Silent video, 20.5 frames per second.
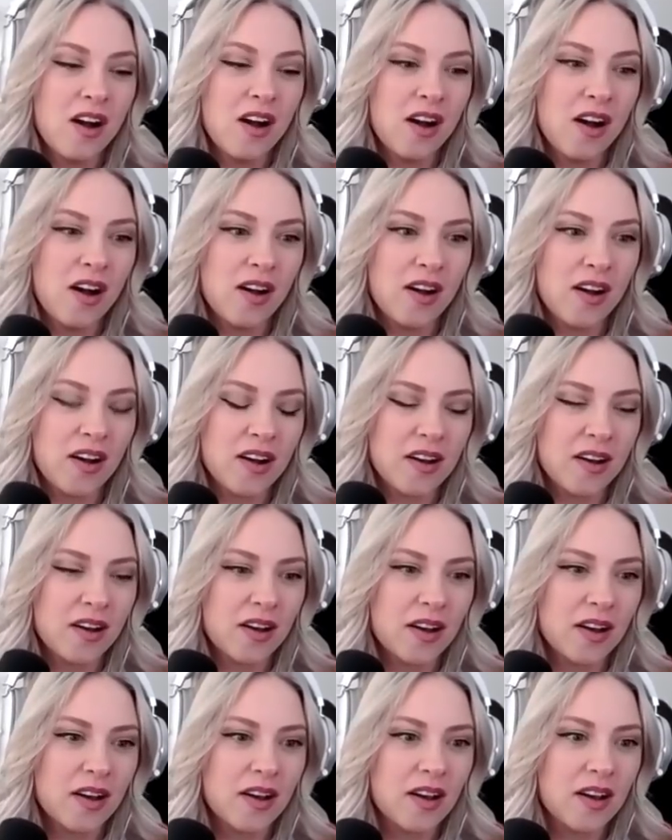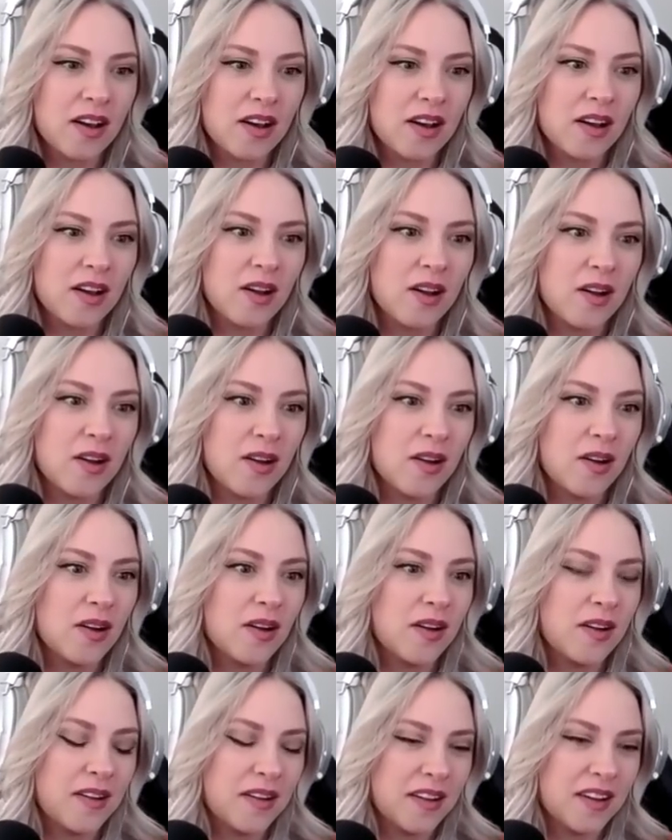
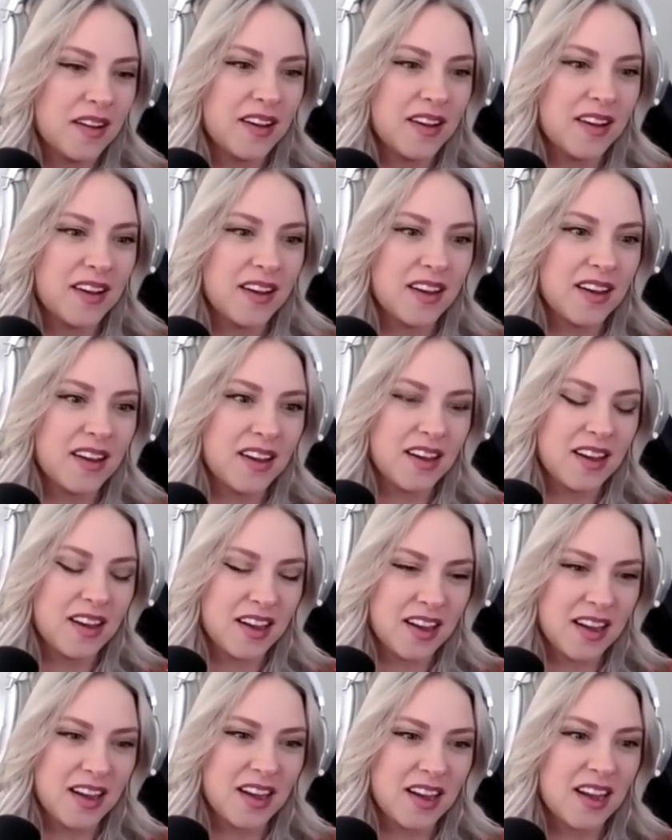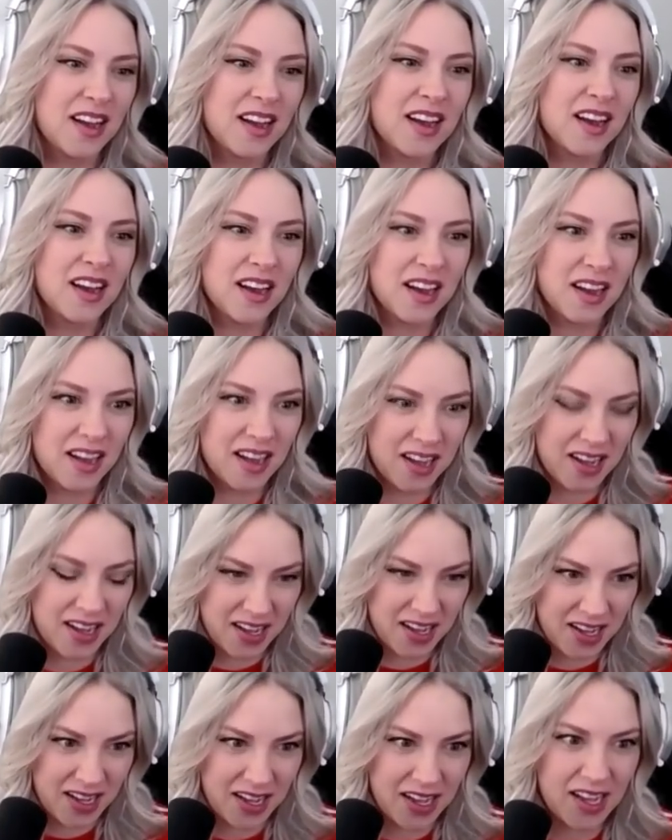
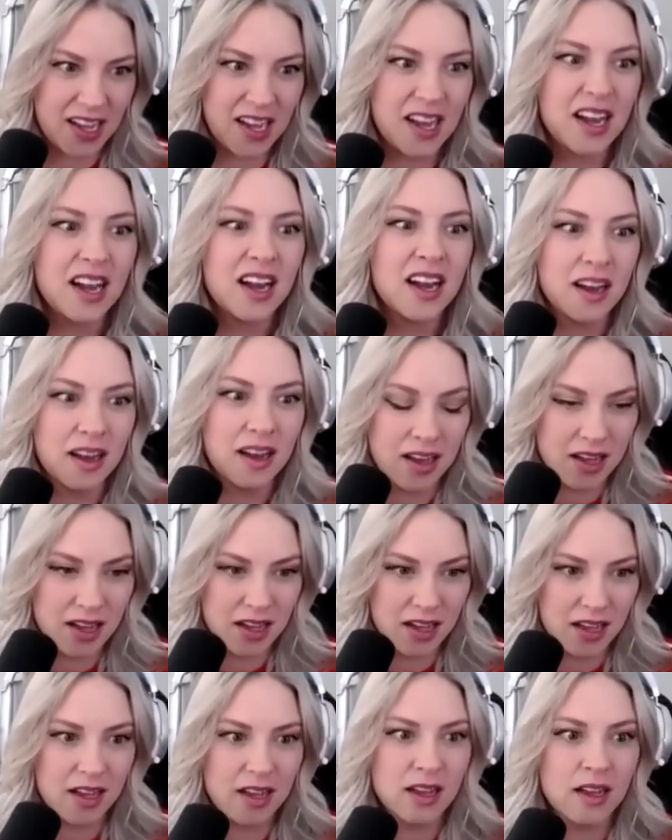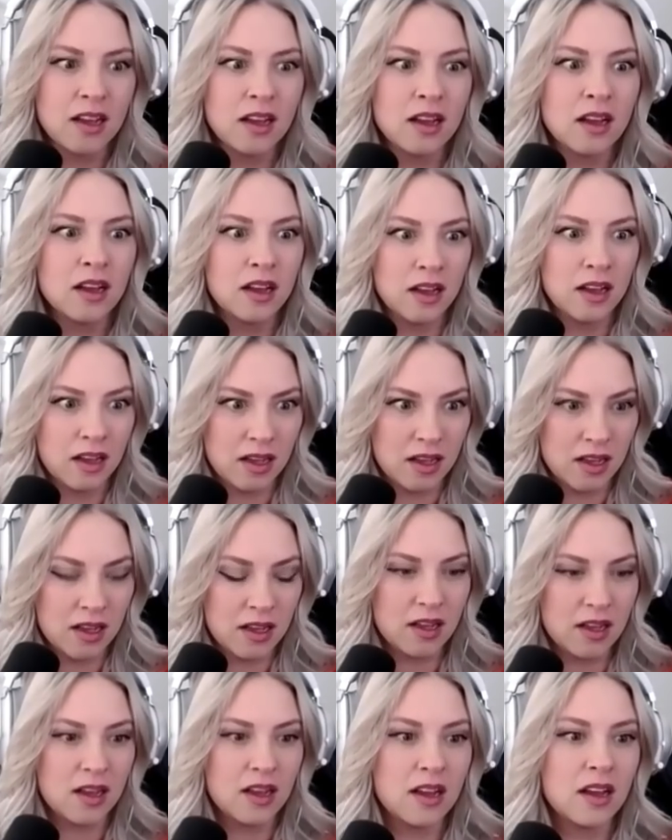
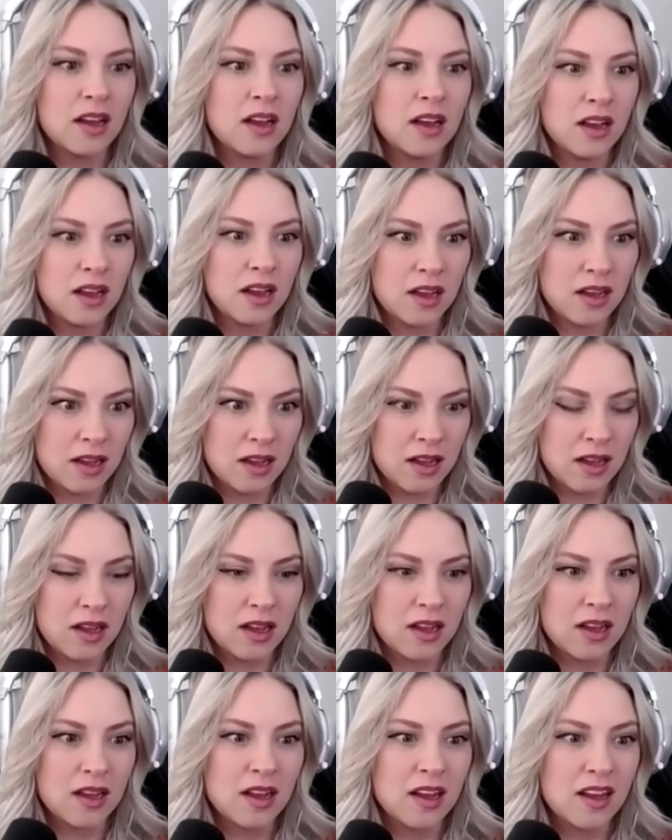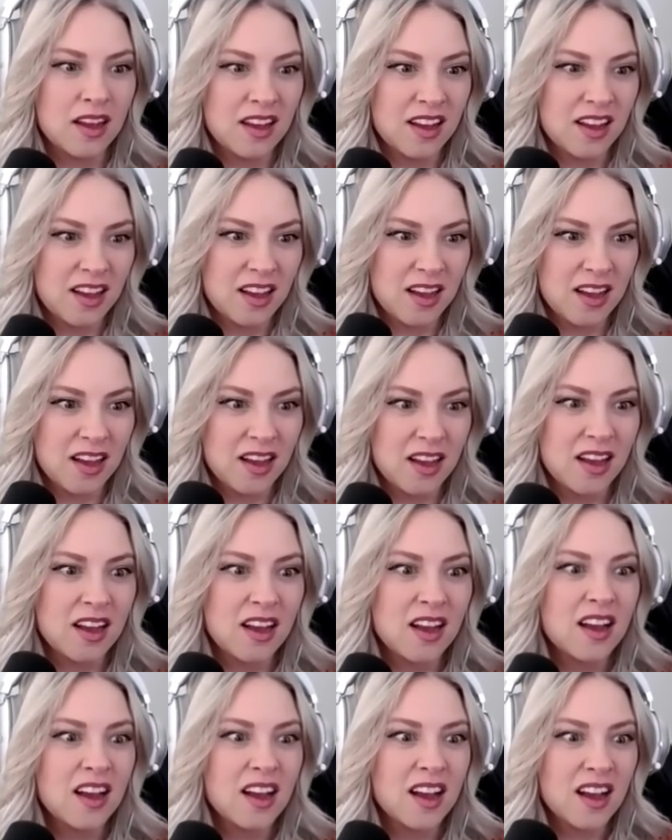
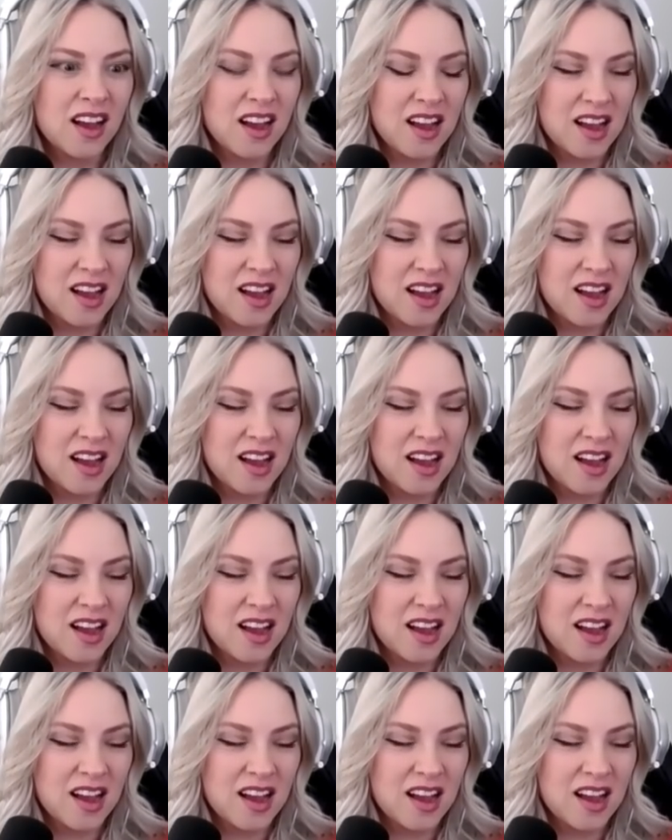[no speech]